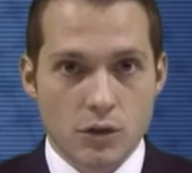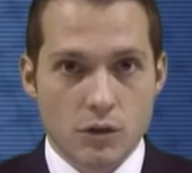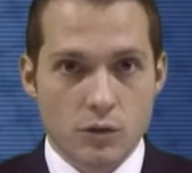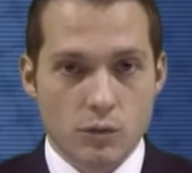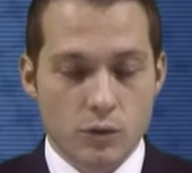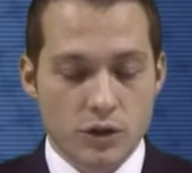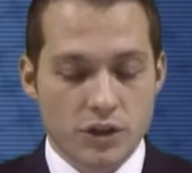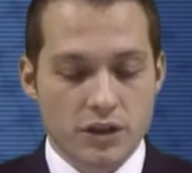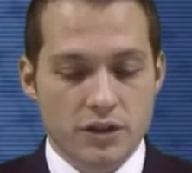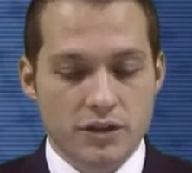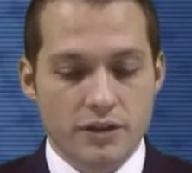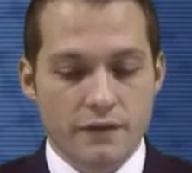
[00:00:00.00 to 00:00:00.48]

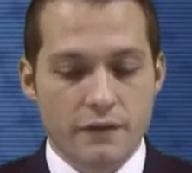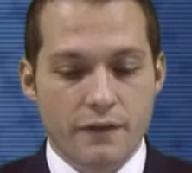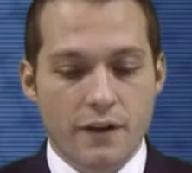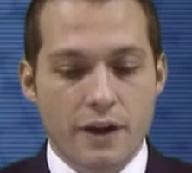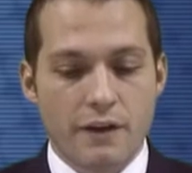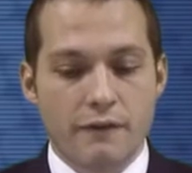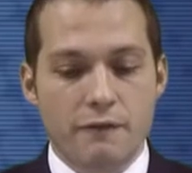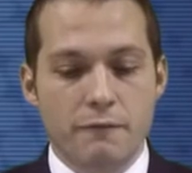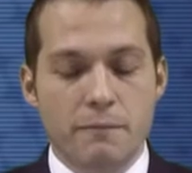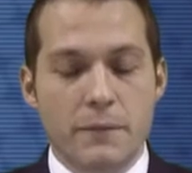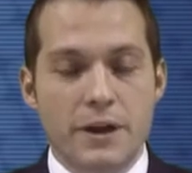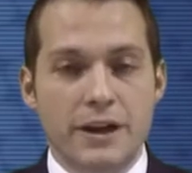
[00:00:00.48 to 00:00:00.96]
which is a
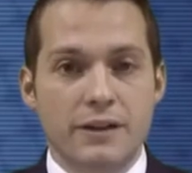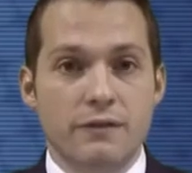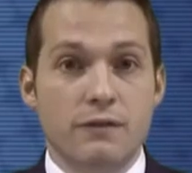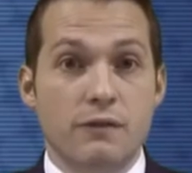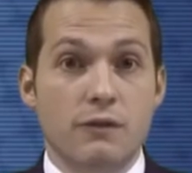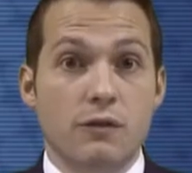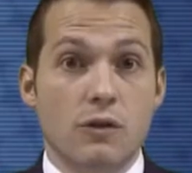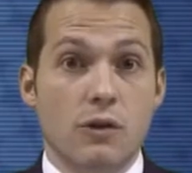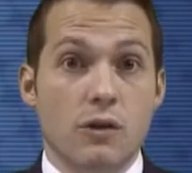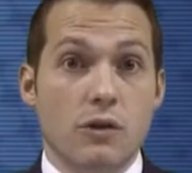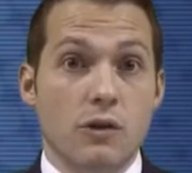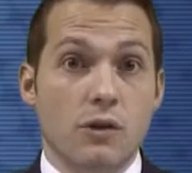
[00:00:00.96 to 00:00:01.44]
valve made
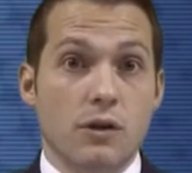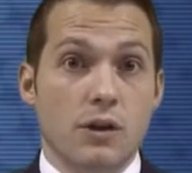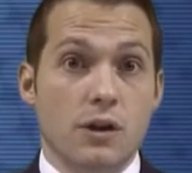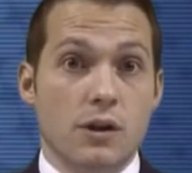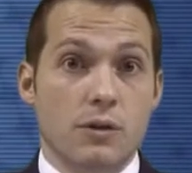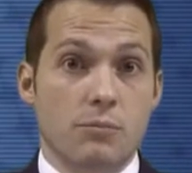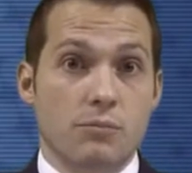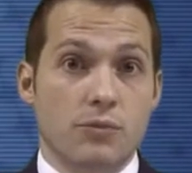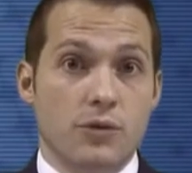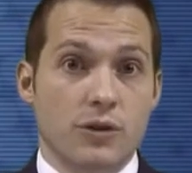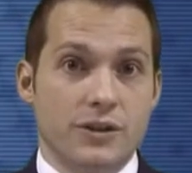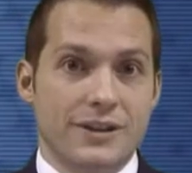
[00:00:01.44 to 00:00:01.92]
for
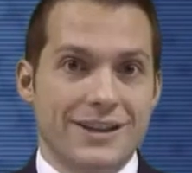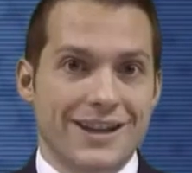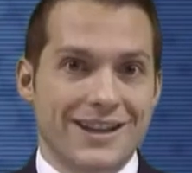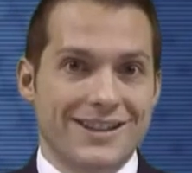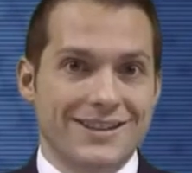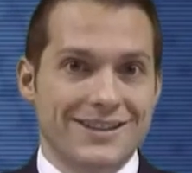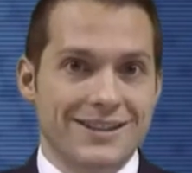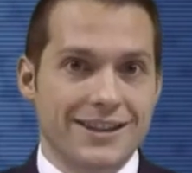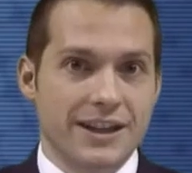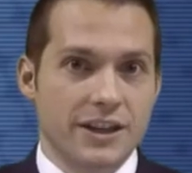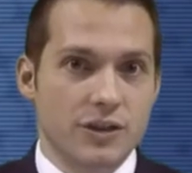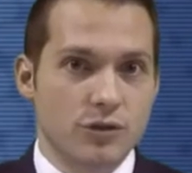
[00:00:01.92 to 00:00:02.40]
a
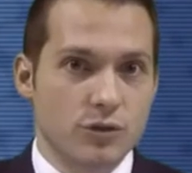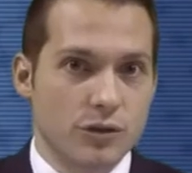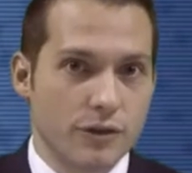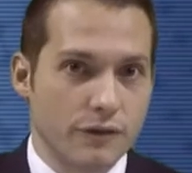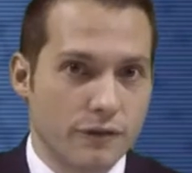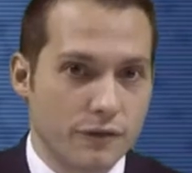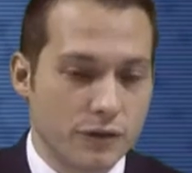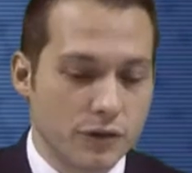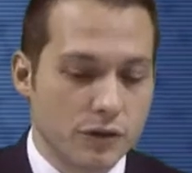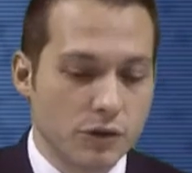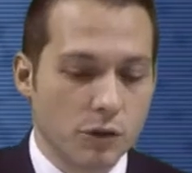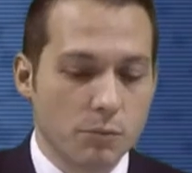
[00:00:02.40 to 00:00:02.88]
protect
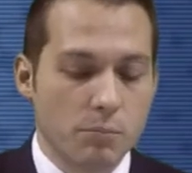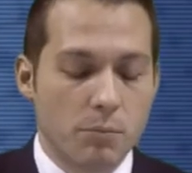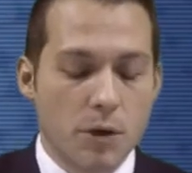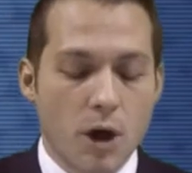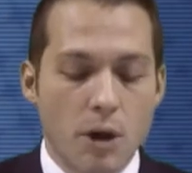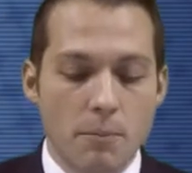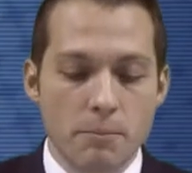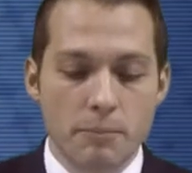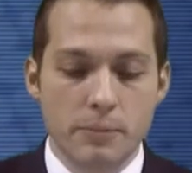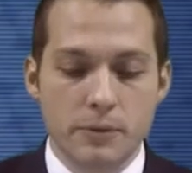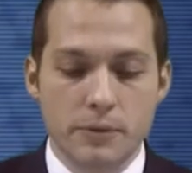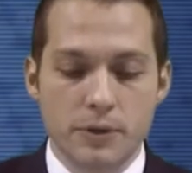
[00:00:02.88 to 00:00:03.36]
centrifugal
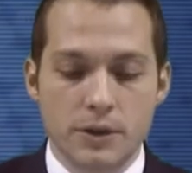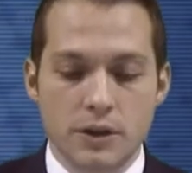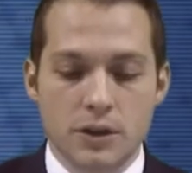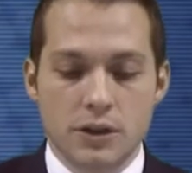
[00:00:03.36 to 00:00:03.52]
pump.